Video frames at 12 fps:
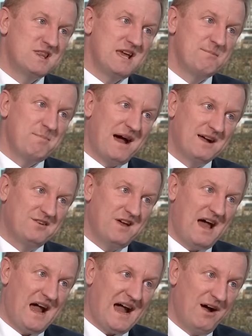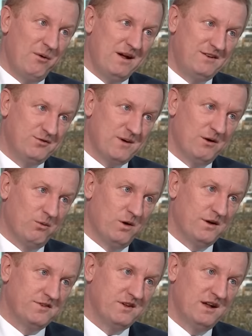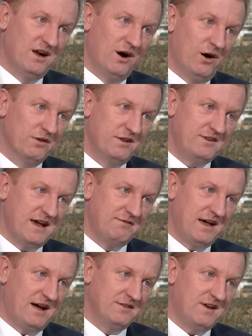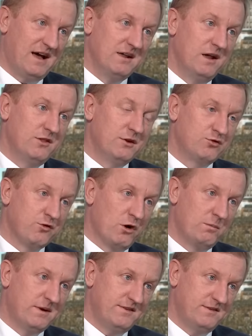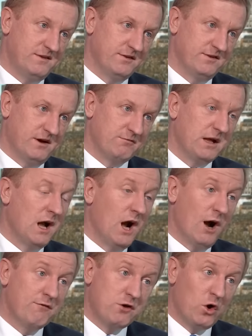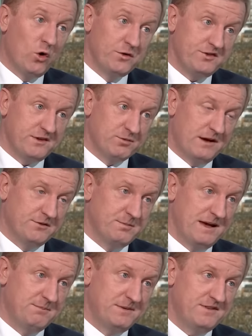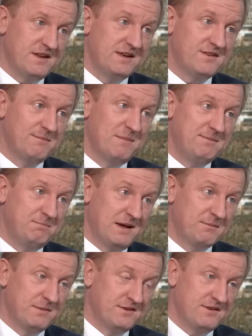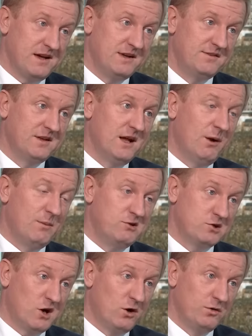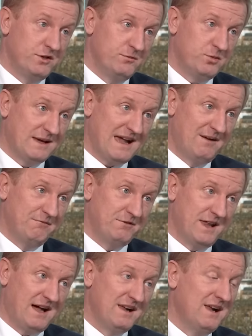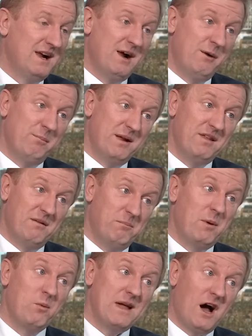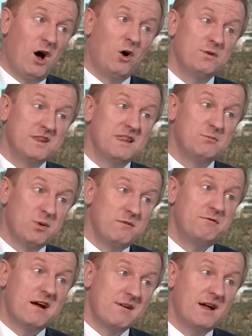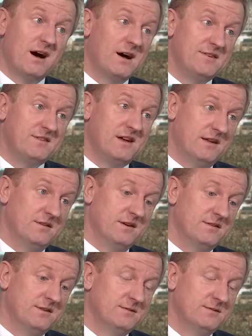think back to how Israel was on the day of that attack, the trauma it's still suffering. Of course Israel has made mistakes and made big mistakes, and we should hold them to account for that. but but we are holding them to a very high standard.